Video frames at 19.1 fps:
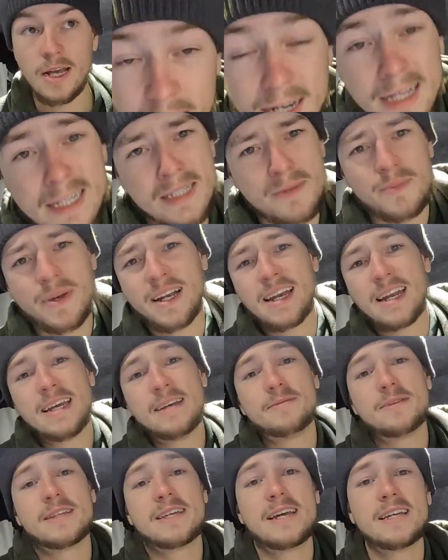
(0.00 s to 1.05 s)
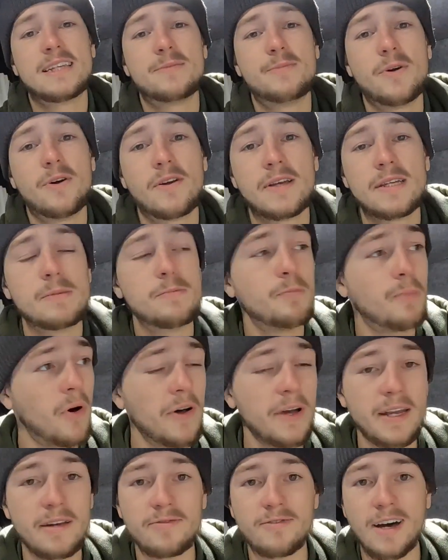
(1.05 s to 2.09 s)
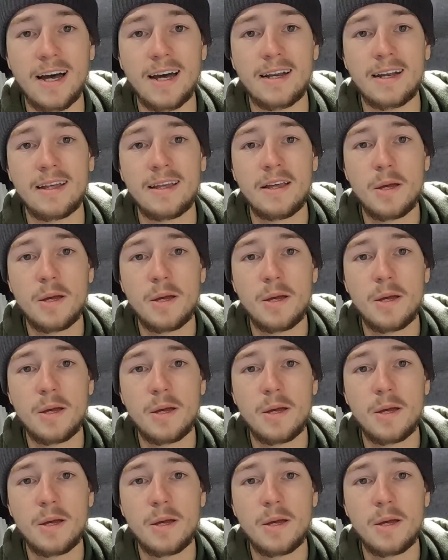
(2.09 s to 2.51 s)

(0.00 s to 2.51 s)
And it is a big leap to take, to be honest, buying a van,